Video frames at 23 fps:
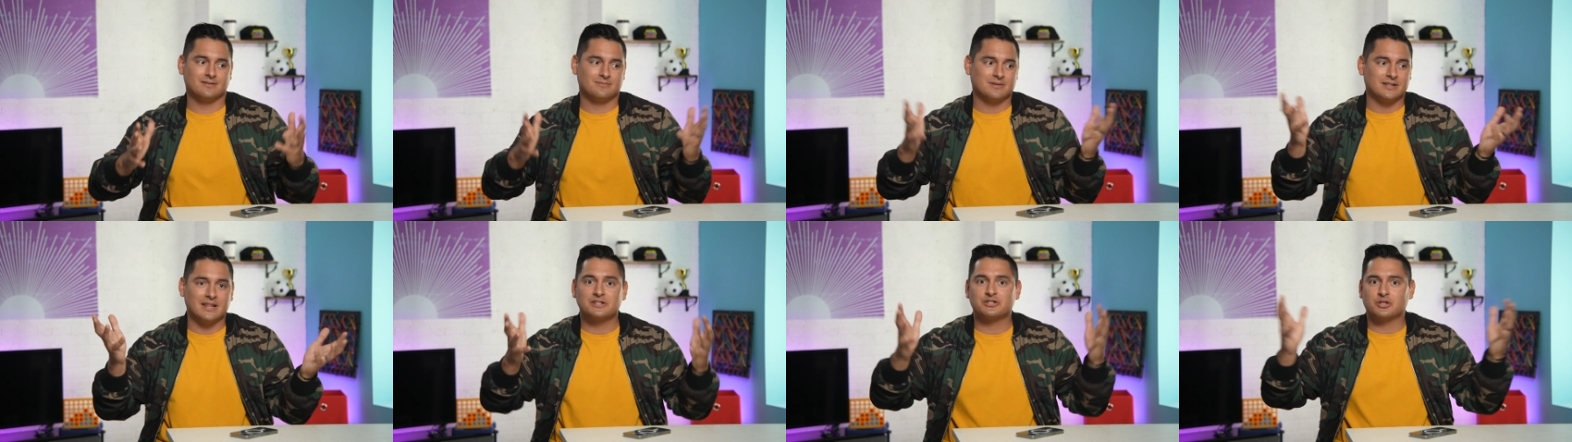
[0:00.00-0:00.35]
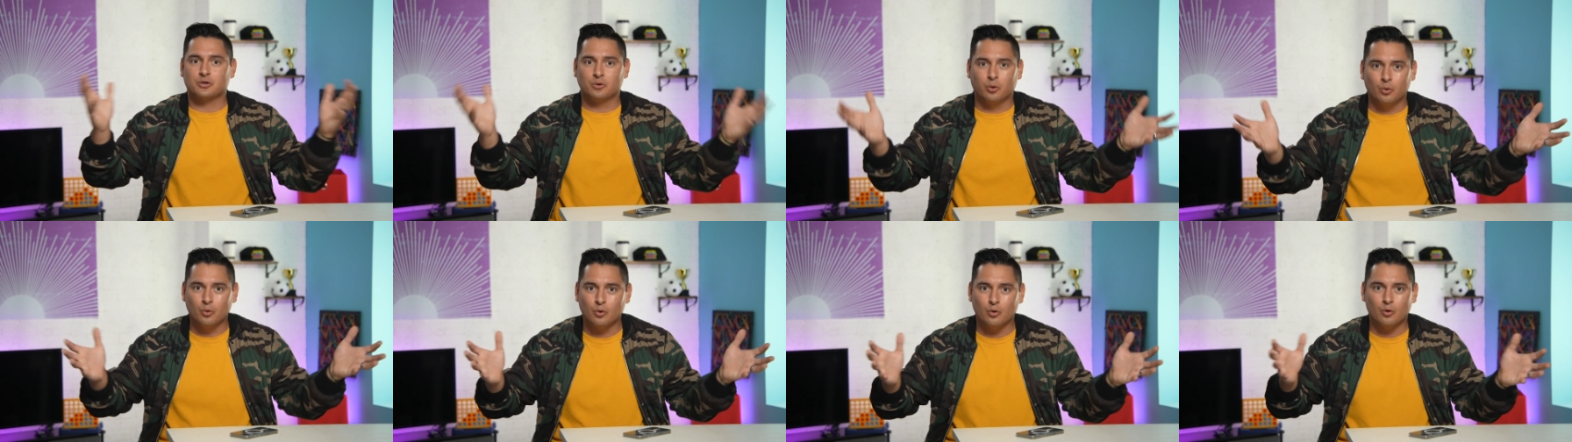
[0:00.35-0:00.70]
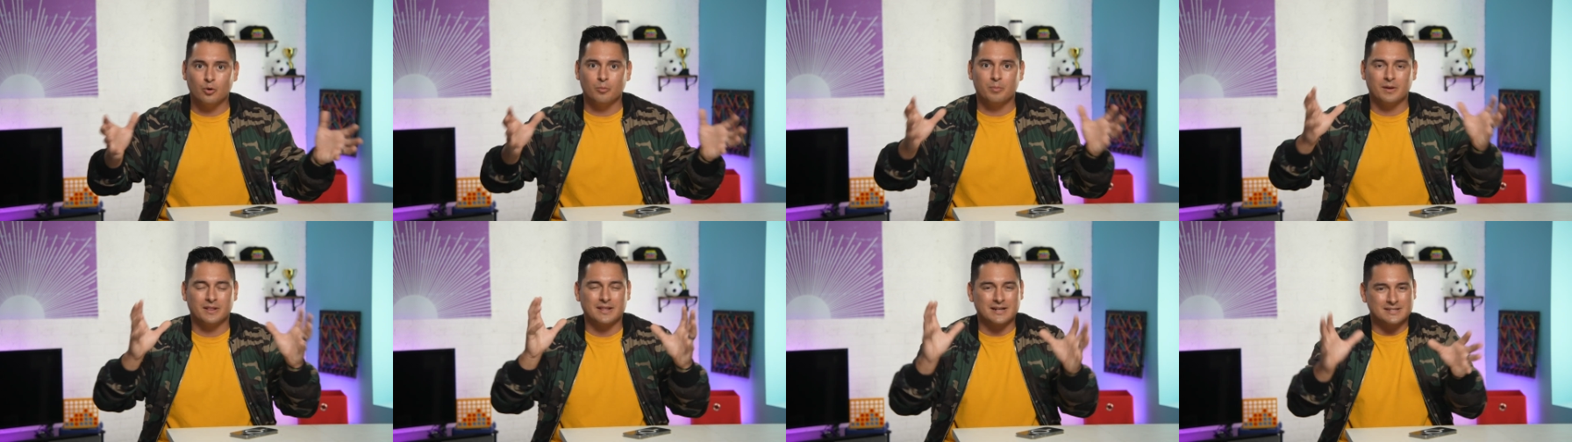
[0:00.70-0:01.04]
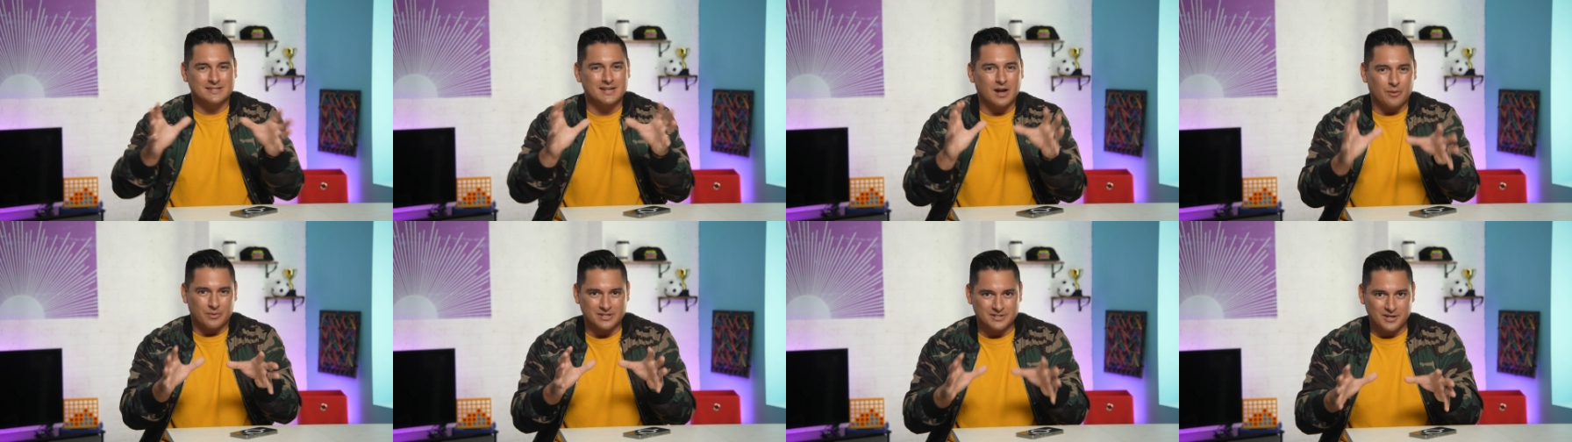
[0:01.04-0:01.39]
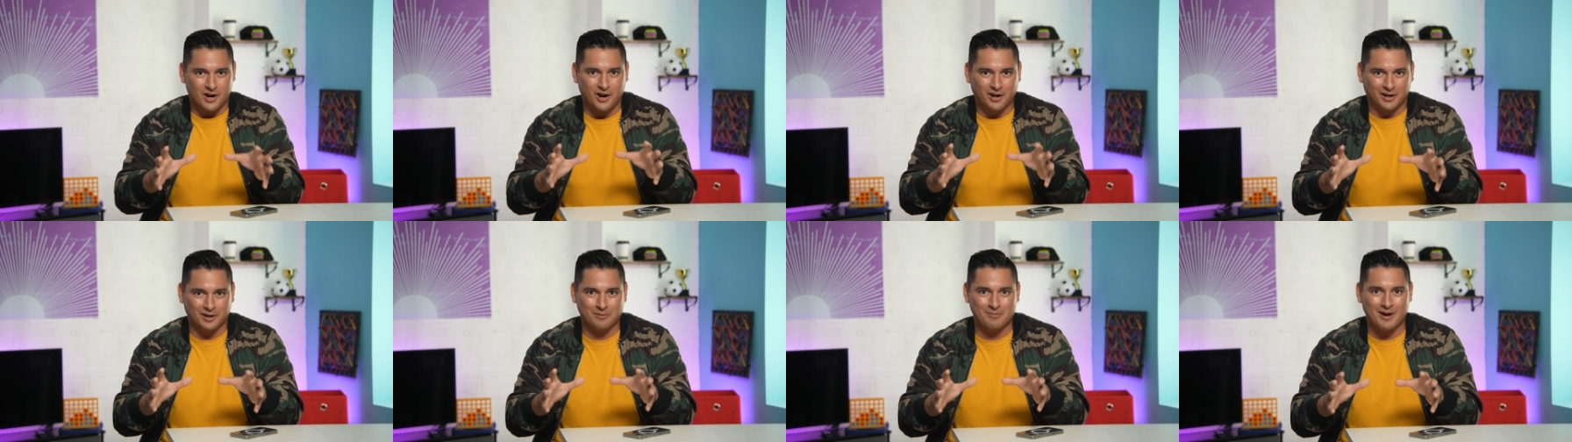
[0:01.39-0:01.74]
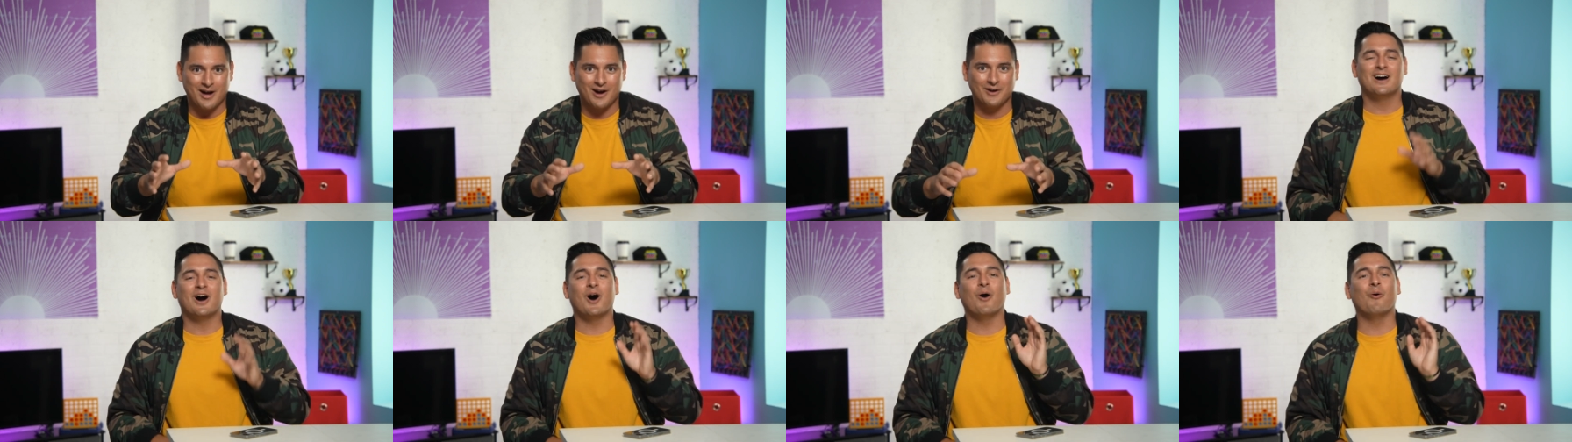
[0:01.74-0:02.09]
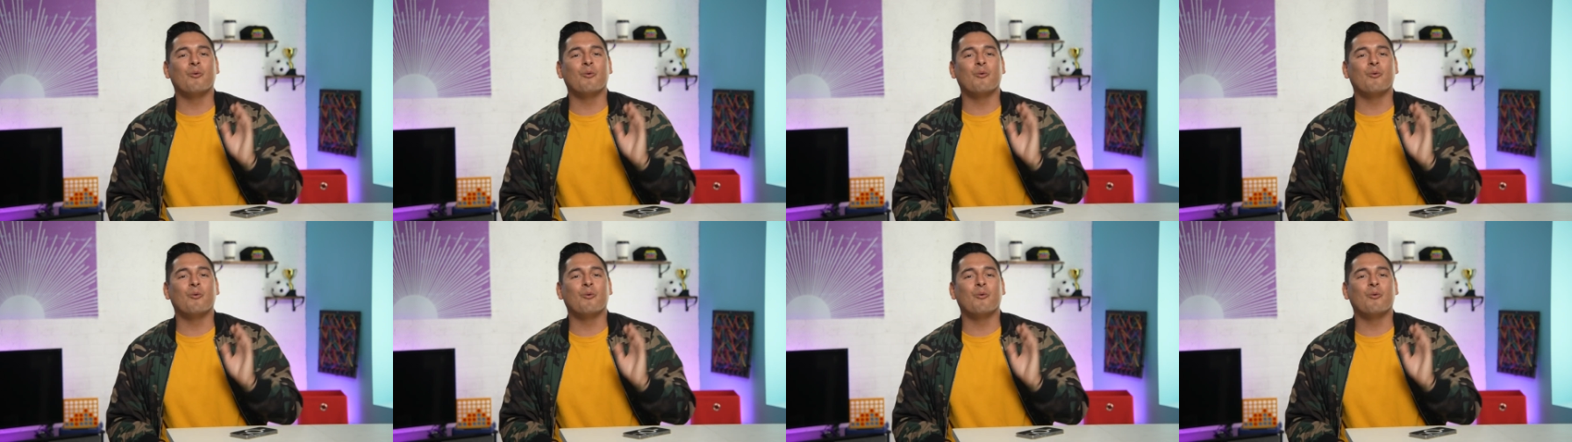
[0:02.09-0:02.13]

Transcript: I mean, that's cool, but that's not what he's talking about.